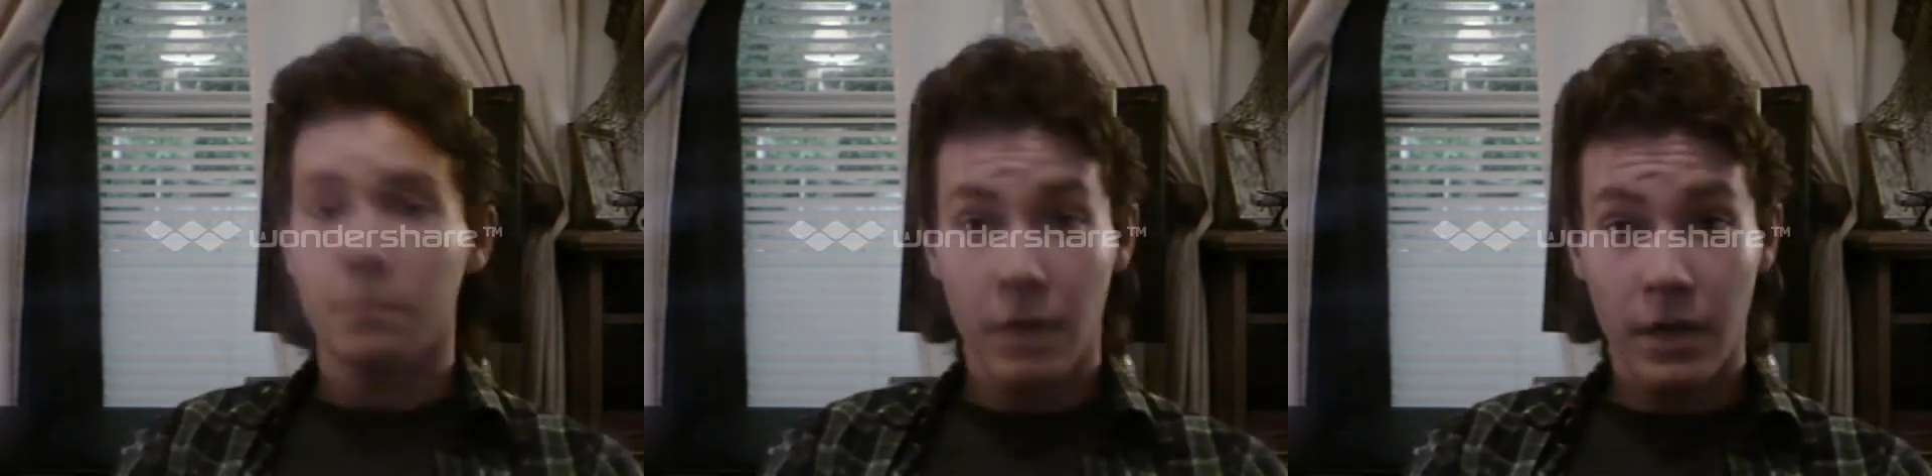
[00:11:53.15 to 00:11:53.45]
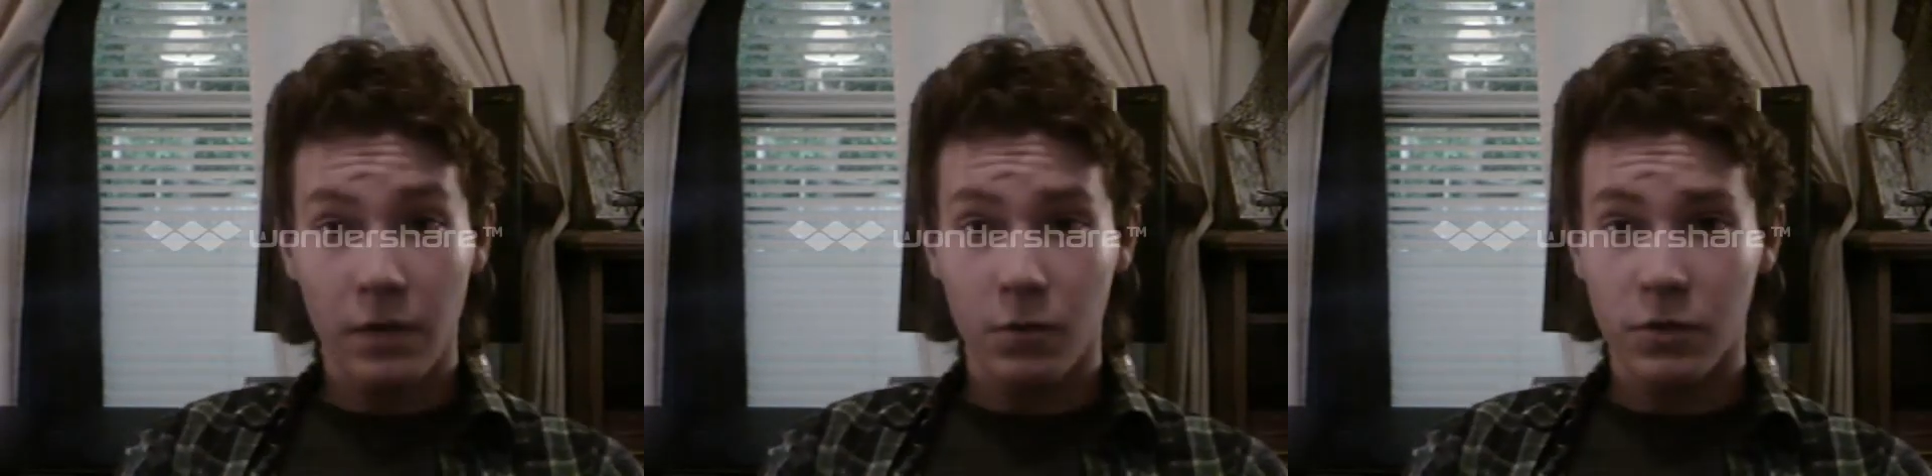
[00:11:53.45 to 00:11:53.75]

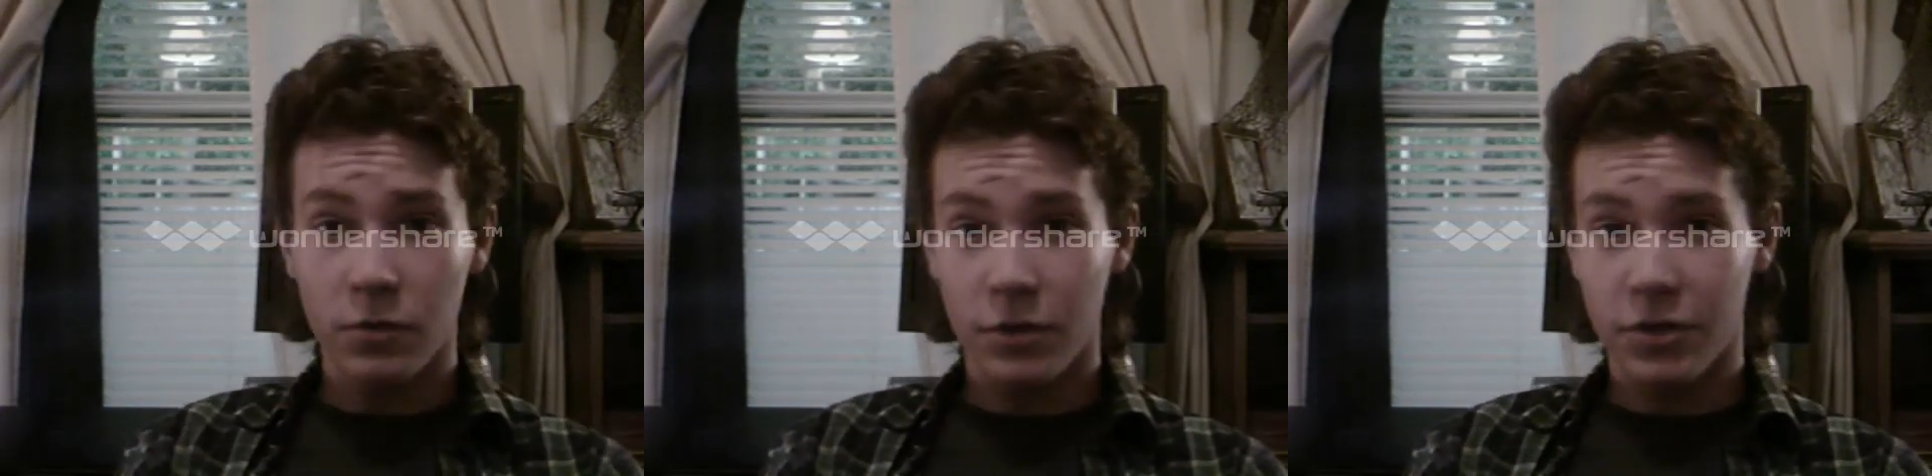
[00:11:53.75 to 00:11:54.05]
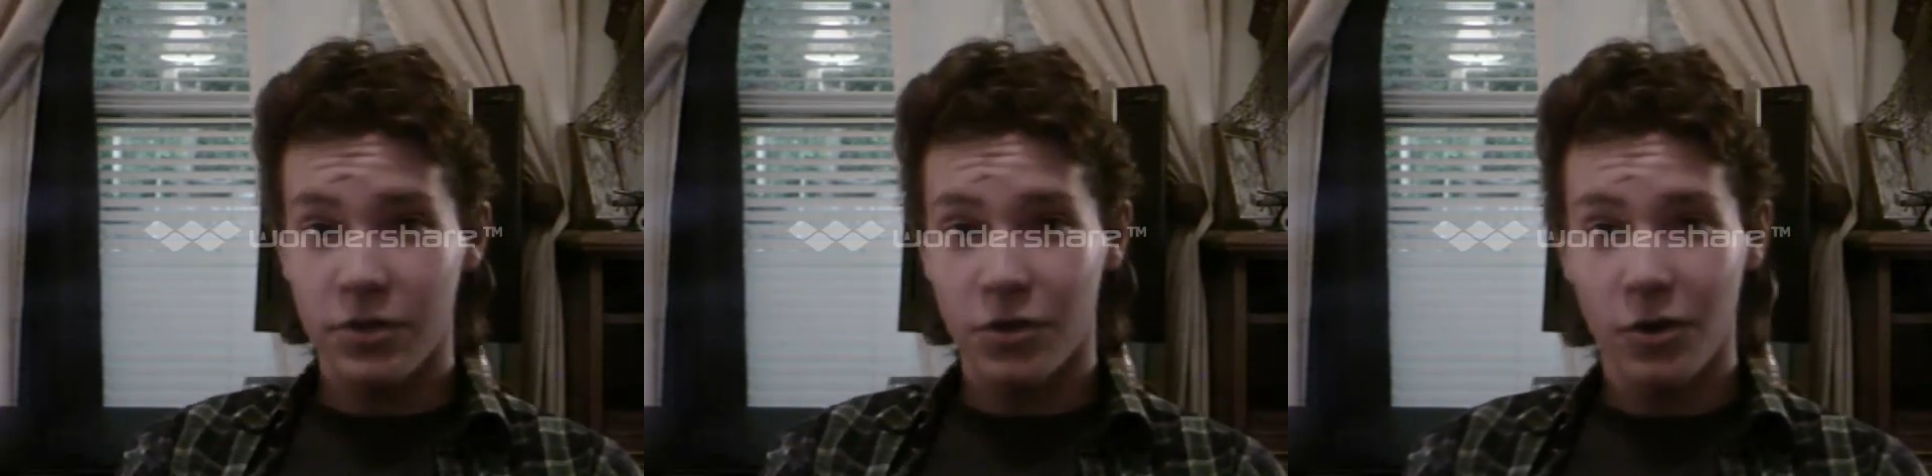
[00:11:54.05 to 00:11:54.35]
man, the wind's really
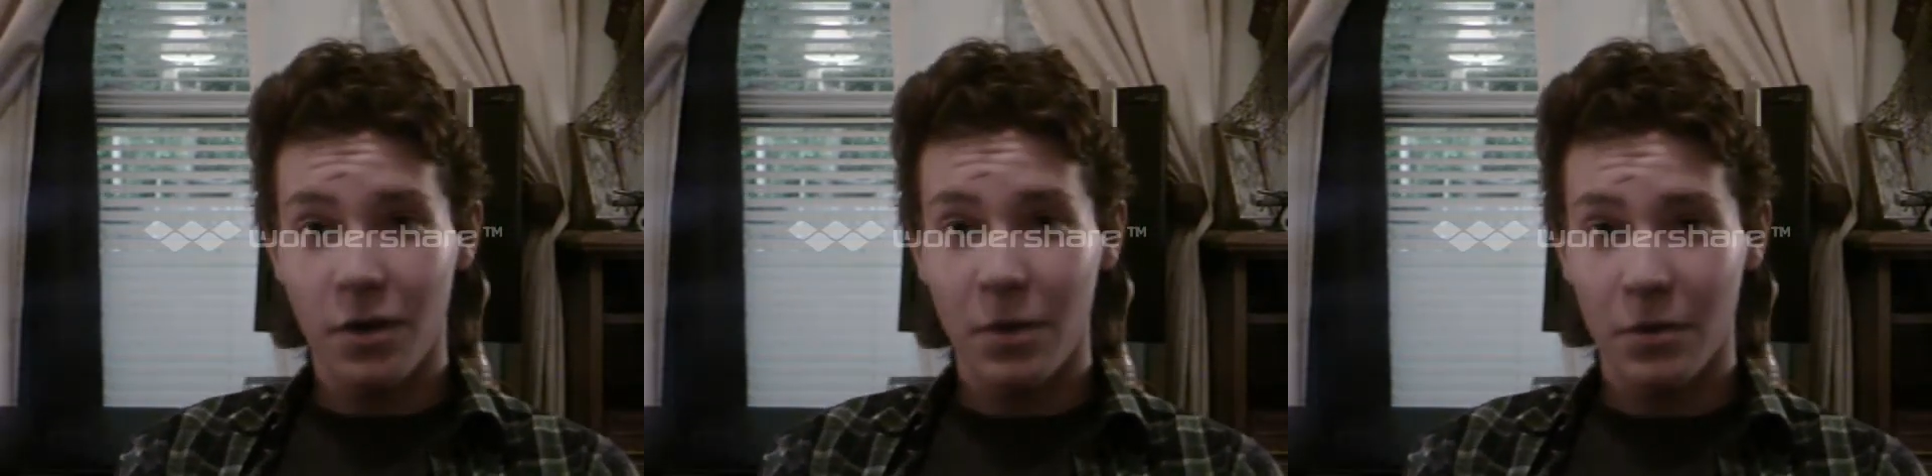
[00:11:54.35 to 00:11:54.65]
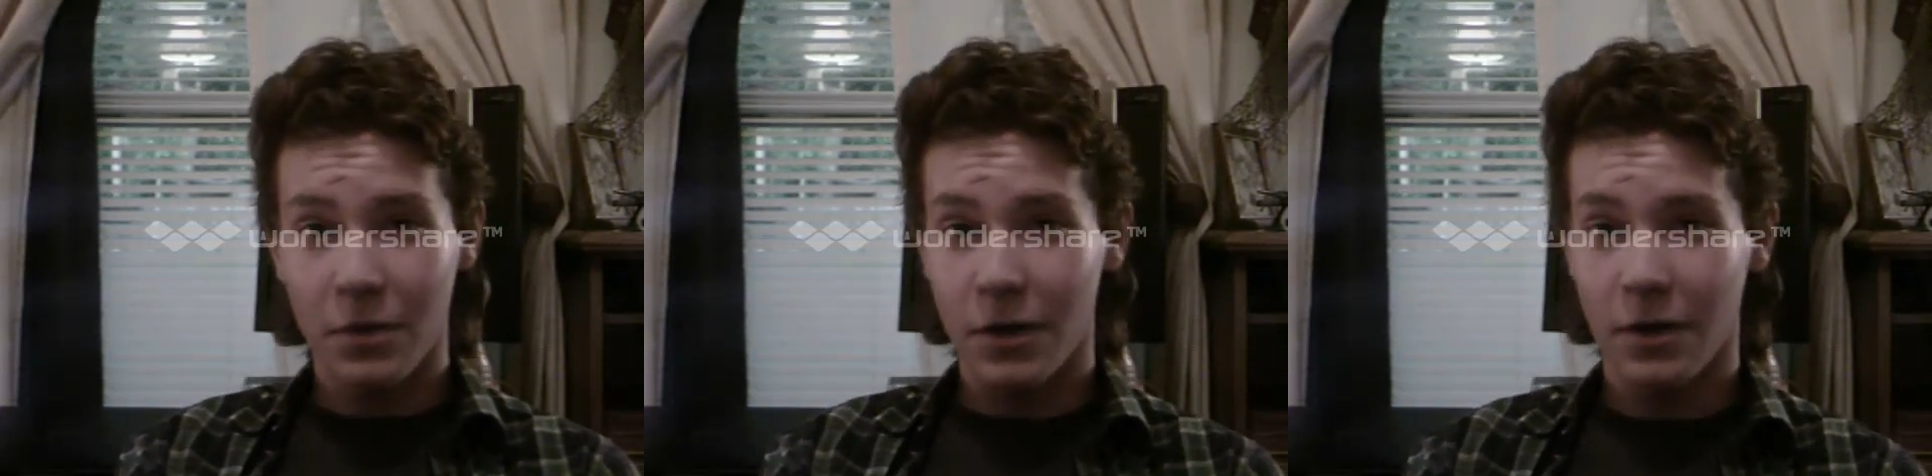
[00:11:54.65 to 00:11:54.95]
stirring up
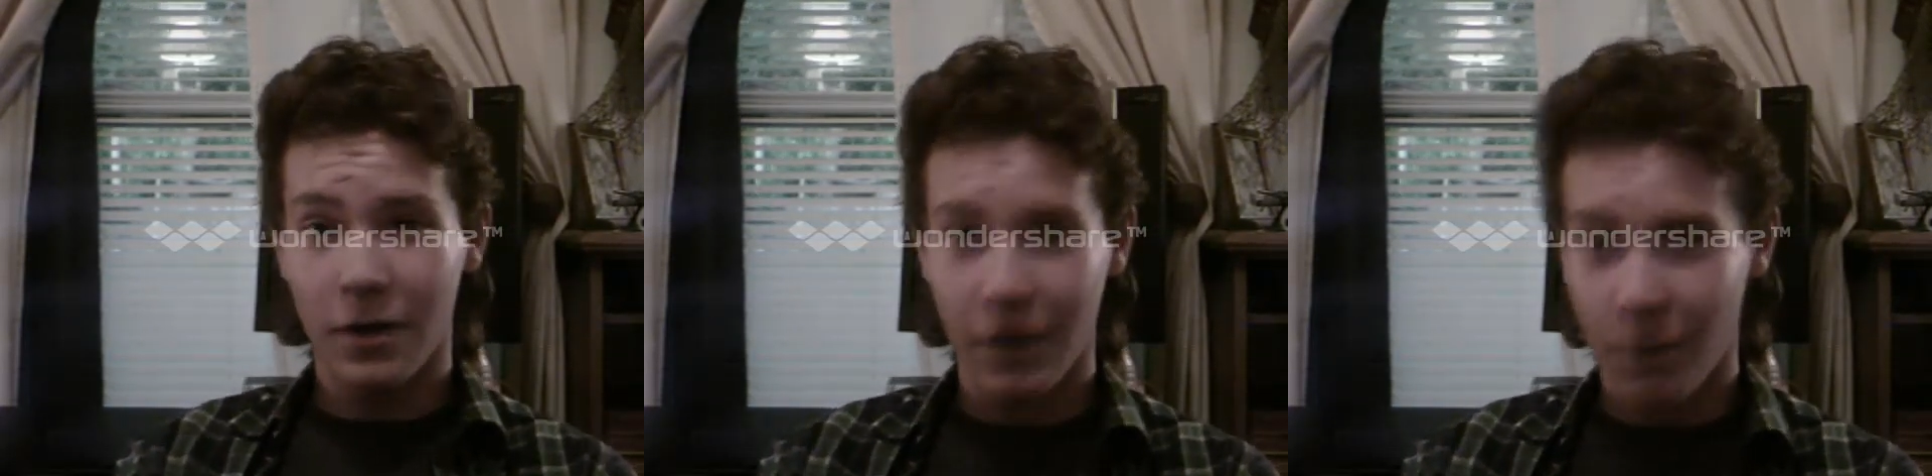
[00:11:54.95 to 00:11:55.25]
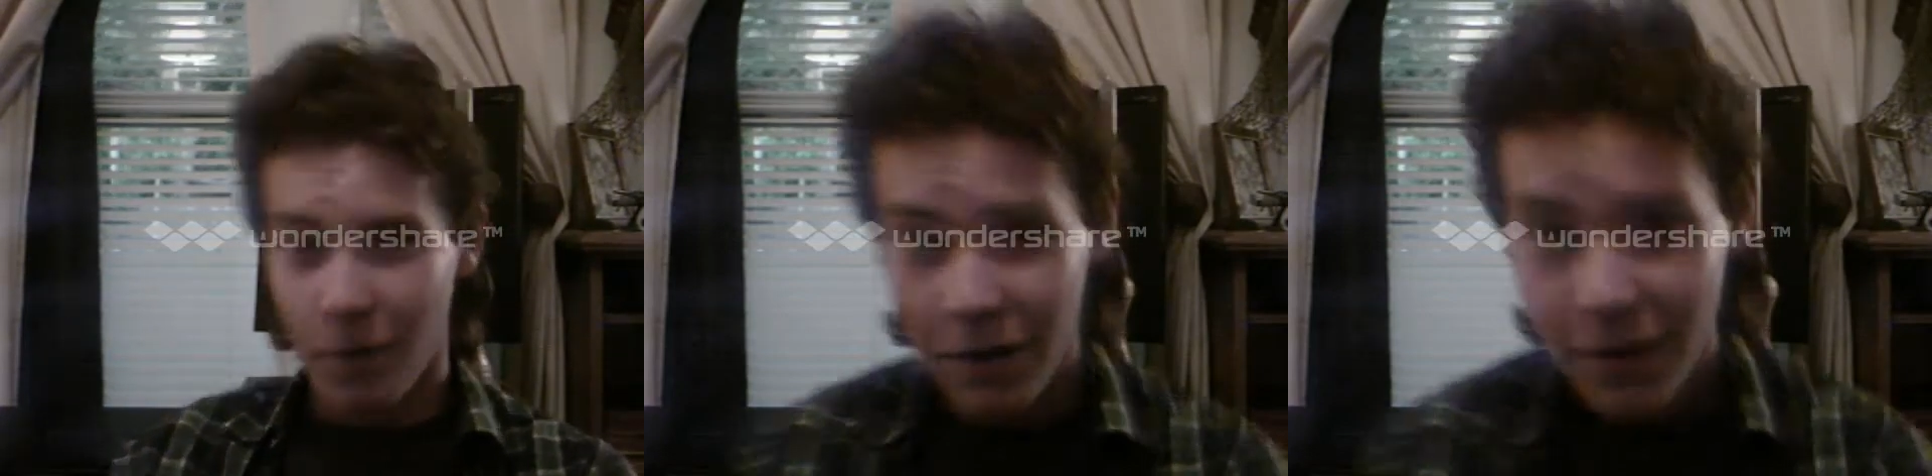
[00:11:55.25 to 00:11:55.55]
out there.
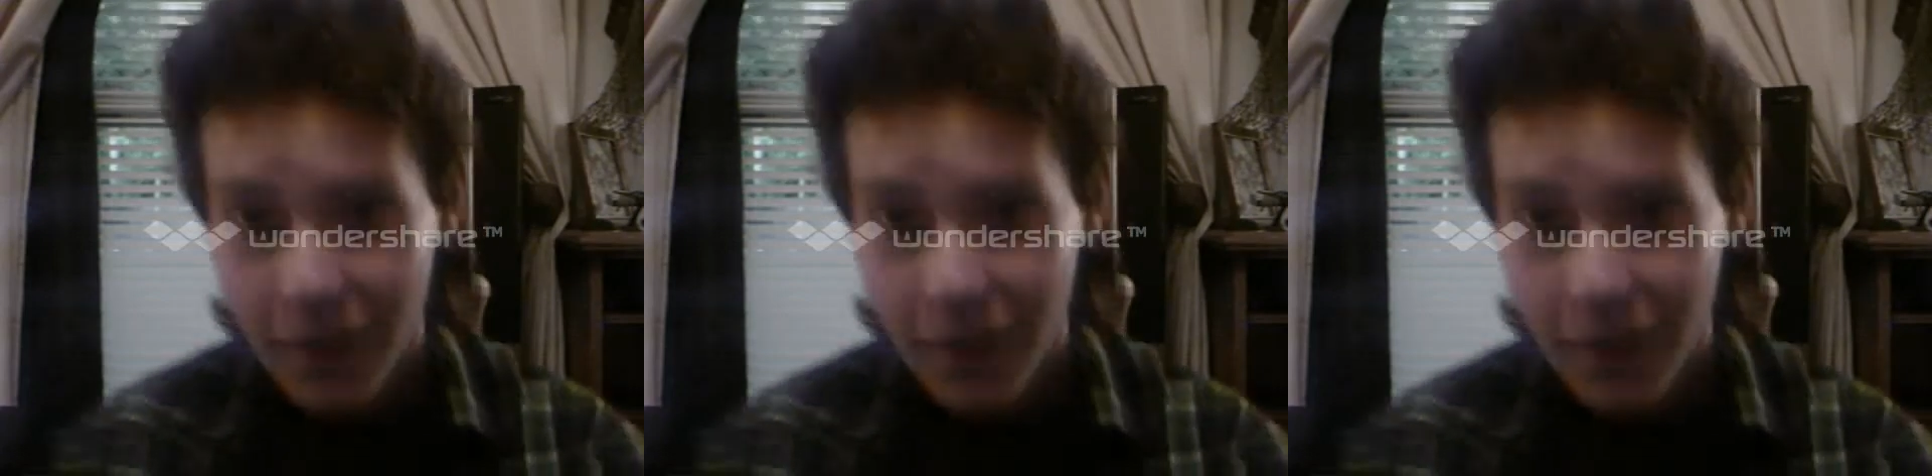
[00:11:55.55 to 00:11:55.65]
Anyway,